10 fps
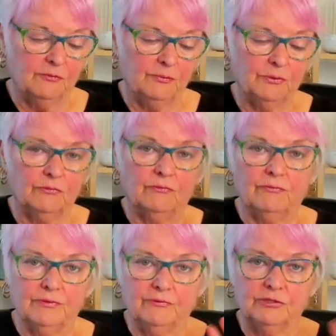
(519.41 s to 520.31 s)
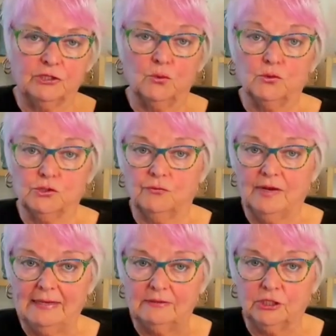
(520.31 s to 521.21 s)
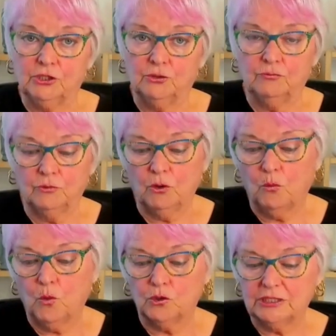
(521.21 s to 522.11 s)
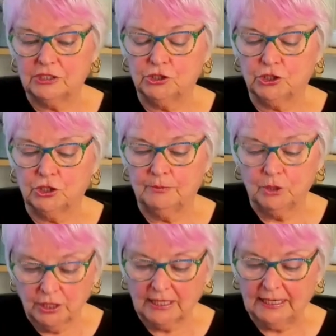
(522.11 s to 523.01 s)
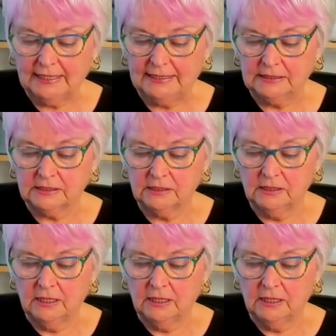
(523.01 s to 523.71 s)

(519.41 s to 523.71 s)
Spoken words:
you've put the swords around and you're not wanting to communicate